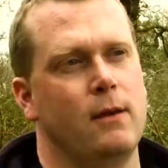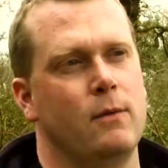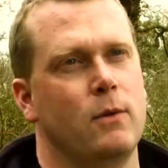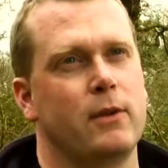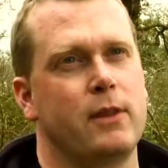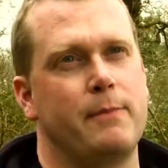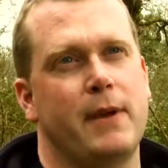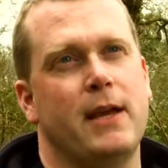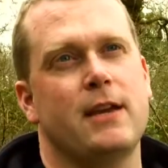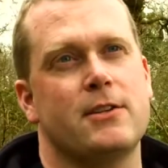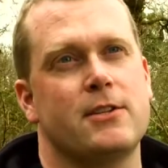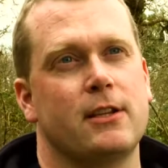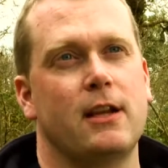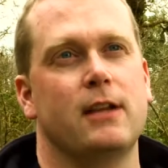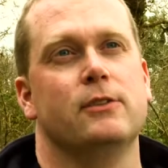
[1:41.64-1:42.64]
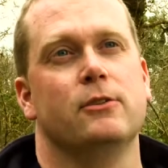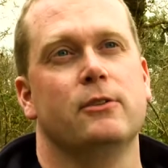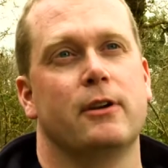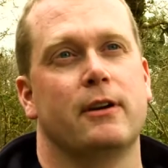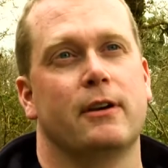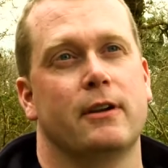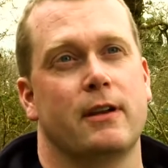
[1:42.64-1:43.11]
Well, the biggest
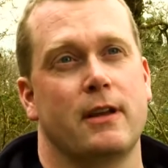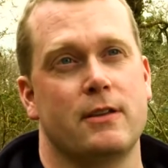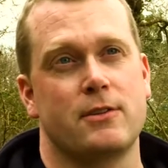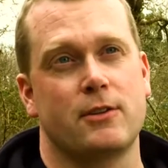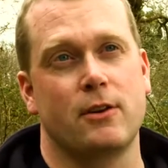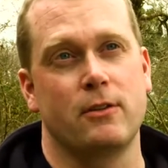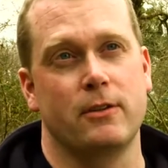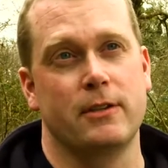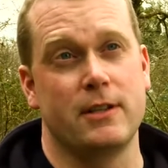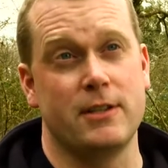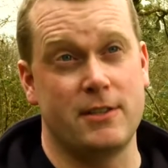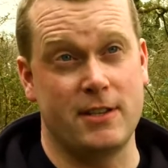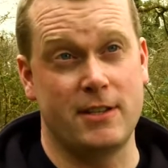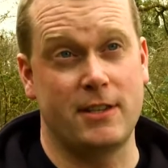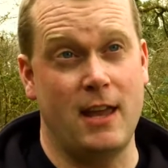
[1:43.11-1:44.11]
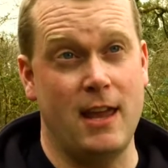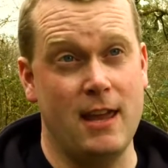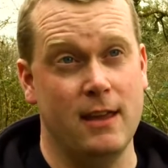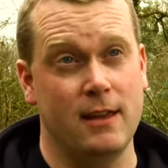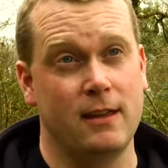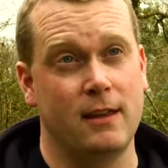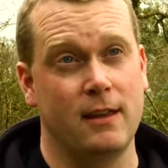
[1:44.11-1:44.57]
landowner in Scotland is the state,
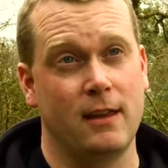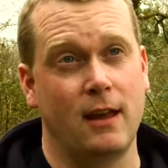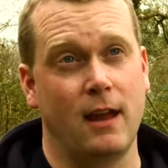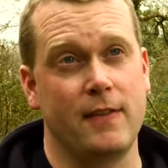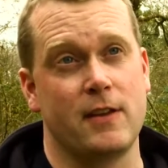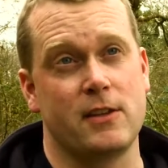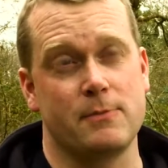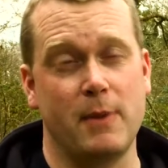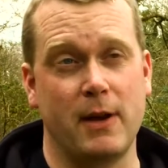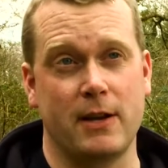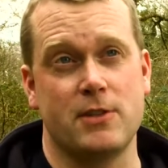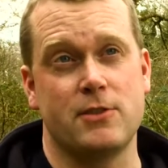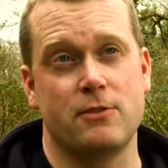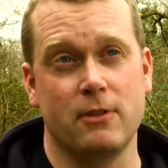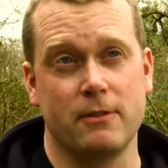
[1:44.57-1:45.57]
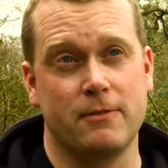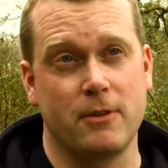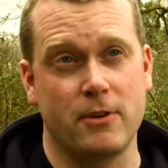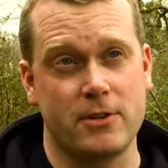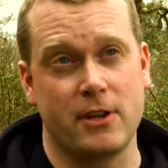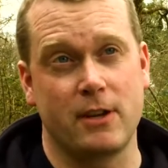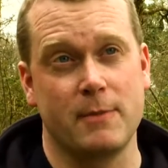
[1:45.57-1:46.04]
and that's managed through the
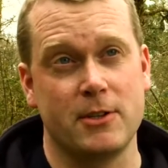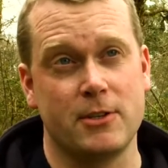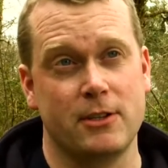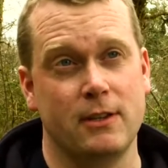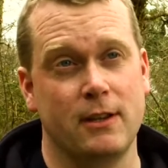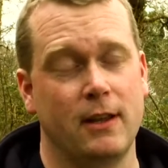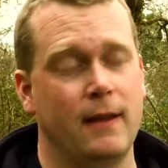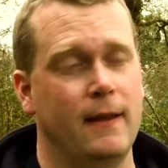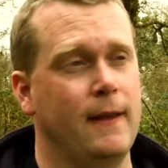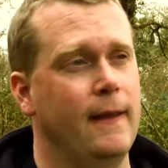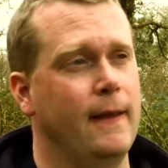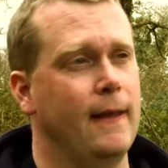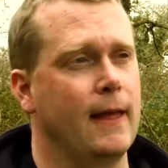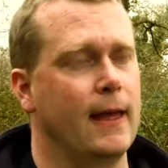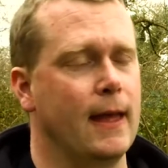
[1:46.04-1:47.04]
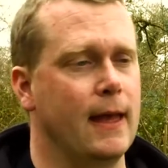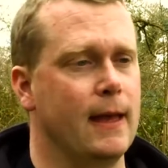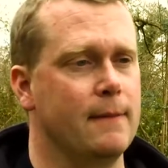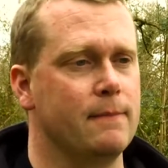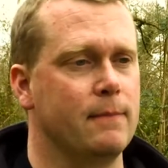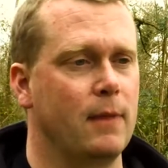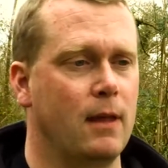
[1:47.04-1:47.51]
Forestry Commission.
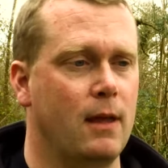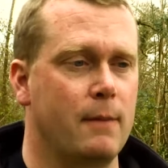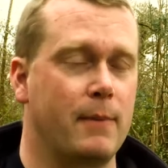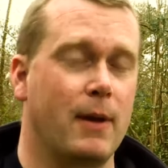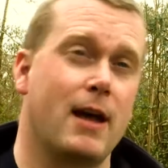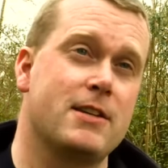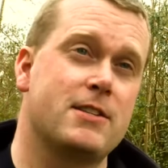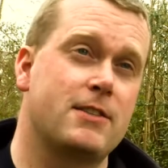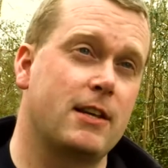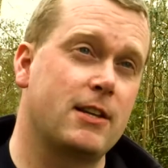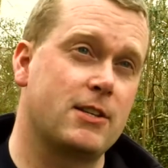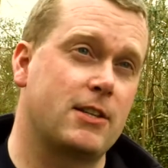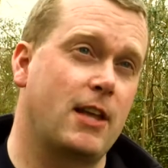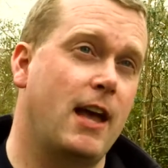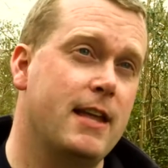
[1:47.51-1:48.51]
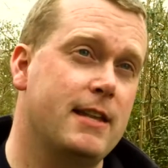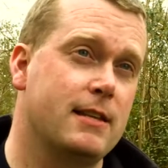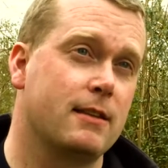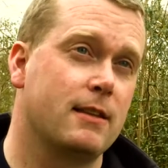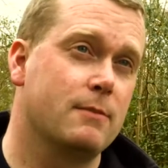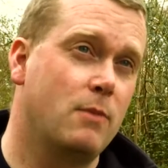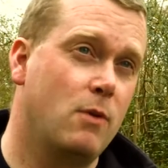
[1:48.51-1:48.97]
Um, but as things stand
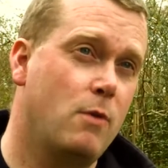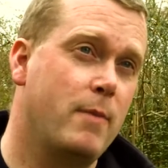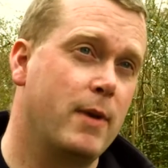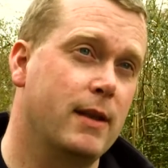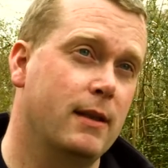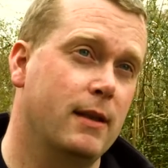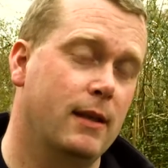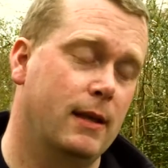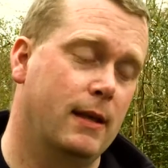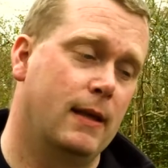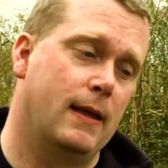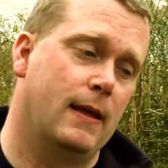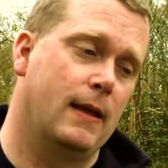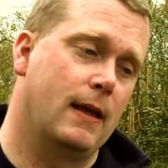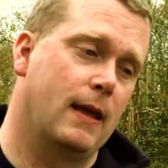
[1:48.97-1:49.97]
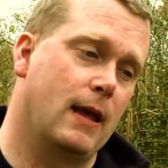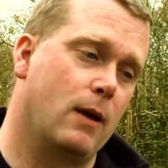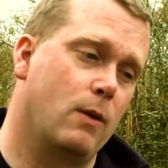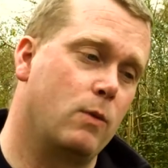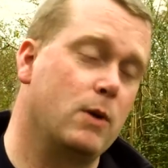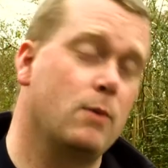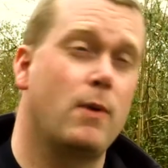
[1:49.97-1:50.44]
at the moment,
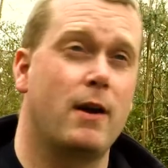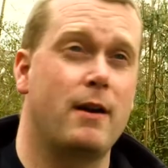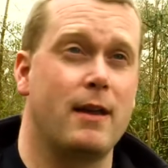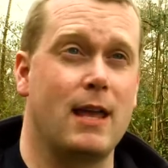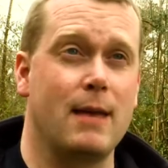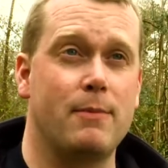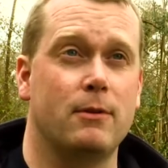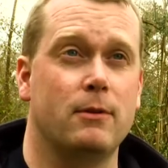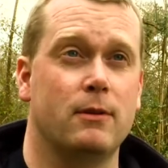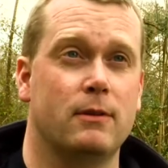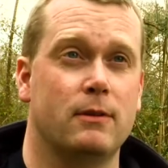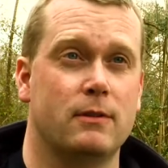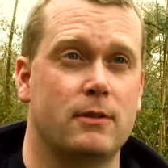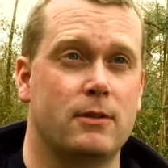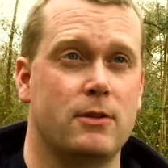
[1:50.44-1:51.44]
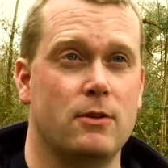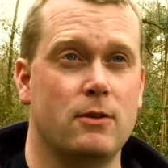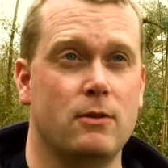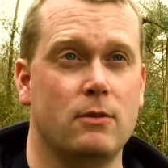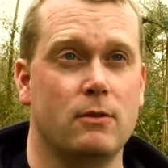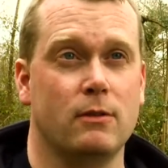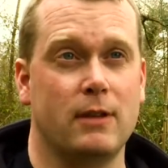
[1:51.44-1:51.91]
uh, we weren't able
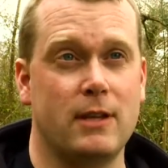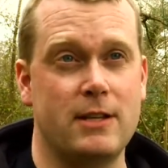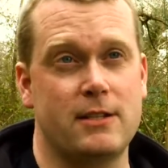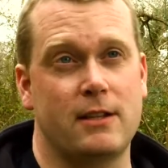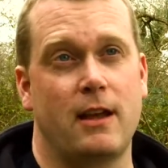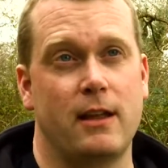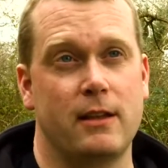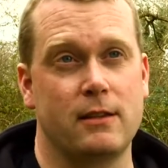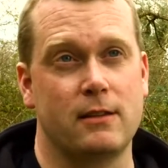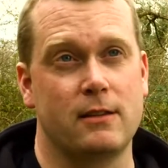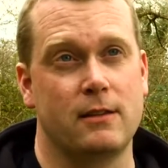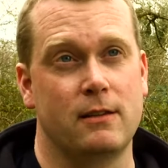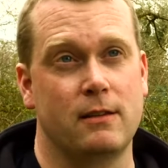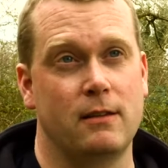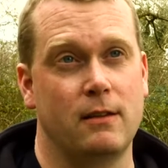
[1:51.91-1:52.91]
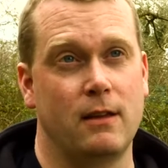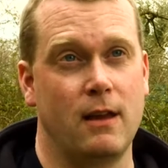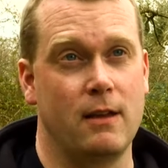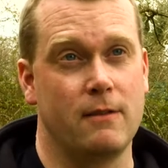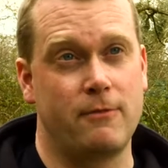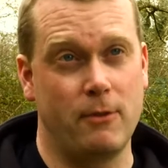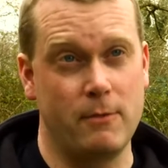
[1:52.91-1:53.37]
to lease land
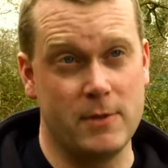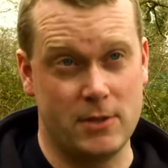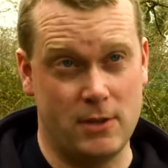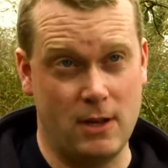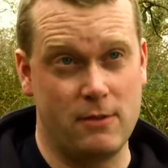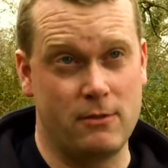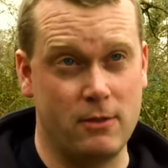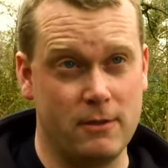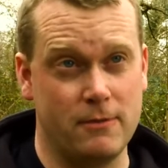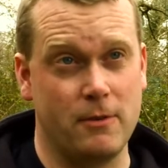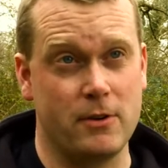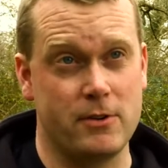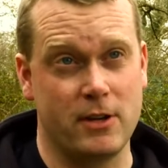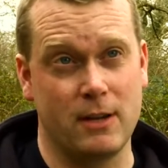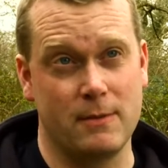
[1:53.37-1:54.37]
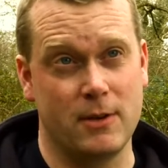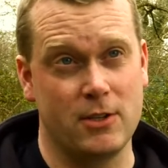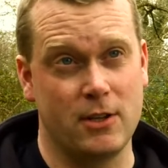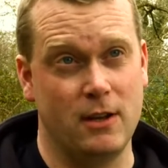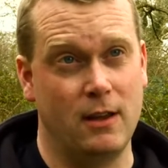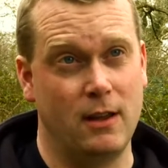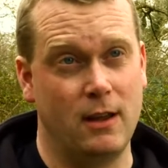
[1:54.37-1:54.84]
uh, from the state through the Forestry
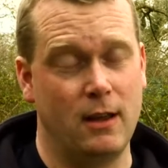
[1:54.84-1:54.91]
Commission.